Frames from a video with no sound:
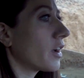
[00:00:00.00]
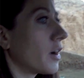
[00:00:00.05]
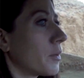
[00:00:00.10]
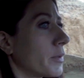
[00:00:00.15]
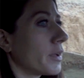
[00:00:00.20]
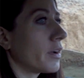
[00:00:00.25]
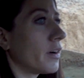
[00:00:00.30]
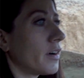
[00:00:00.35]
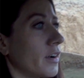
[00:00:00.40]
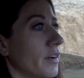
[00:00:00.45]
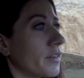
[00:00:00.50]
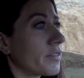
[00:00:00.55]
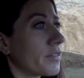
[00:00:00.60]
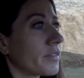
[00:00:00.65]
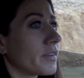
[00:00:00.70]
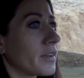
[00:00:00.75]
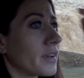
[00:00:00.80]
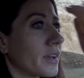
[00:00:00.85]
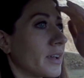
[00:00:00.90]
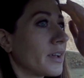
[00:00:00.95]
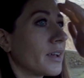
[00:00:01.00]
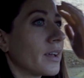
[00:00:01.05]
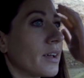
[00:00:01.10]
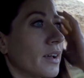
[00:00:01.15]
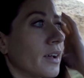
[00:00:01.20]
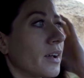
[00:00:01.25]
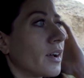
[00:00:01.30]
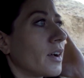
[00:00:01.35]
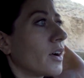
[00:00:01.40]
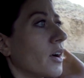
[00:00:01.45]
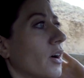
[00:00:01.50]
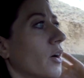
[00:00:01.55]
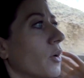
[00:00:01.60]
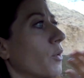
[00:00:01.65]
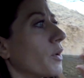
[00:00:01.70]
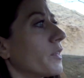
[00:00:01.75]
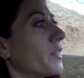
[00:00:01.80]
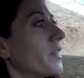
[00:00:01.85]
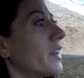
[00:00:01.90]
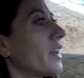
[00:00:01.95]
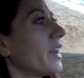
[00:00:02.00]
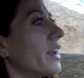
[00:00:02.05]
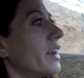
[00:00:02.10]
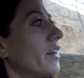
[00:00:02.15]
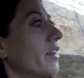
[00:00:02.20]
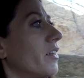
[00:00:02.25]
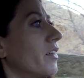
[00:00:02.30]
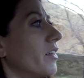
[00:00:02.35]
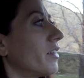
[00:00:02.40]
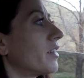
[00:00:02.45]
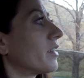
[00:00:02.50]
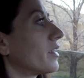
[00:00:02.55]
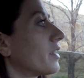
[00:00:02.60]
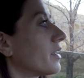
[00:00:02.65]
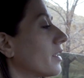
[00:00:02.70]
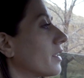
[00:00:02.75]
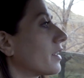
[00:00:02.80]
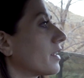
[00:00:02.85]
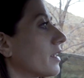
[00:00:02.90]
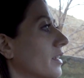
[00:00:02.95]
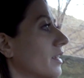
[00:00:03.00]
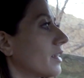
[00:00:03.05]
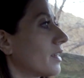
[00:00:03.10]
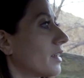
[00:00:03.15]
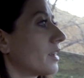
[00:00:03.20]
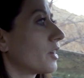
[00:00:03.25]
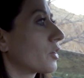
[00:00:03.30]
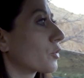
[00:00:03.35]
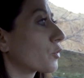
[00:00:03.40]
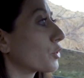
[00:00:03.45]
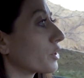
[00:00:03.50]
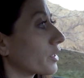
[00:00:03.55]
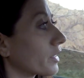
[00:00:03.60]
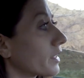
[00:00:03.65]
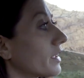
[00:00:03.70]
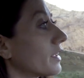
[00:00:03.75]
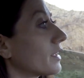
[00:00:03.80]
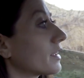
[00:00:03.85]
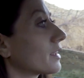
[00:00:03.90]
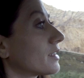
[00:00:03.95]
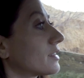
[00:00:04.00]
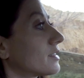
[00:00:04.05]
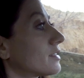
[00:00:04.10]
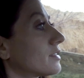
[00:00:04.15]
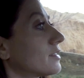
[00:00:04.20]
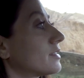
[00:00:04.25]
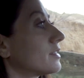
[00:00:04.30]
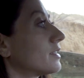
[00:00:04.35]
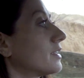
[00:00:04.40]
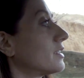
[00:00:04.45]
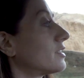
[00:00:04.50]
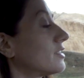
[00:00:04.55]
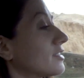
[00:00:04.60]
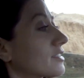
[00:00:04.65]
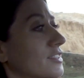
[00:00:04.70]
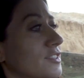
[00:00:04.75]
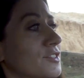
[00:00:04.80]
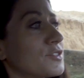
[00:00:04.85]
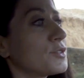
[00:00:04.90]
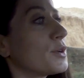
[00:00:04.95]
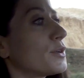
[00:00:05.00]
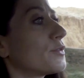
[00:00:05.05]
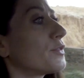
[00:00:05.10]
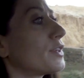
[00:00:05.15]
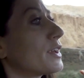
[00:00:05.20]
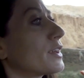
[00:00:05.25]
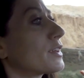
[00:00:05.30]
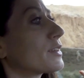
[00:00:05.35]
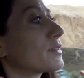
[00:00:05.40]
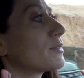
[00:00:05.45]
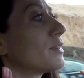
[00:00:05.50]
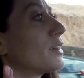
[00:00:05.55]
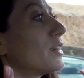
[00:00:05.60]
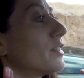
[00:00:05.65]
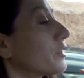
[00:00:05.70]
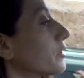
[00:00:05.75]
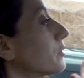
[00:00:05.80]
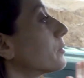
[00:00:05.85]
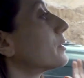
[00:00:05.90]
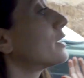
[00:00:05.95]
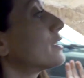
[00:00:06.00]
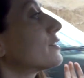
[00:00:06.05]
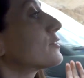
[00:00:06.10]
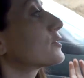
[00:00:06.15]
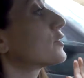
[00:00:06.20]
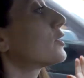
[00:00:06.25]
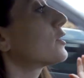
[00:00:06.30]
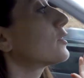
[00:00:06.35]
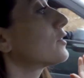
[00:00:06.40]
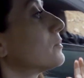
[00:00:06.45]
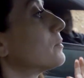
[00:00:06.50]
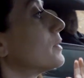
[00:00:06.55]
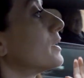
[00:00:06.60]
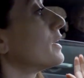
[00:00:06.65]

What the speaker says: cut me off. What the hell? Really? Just because you have like a little bit nicer car than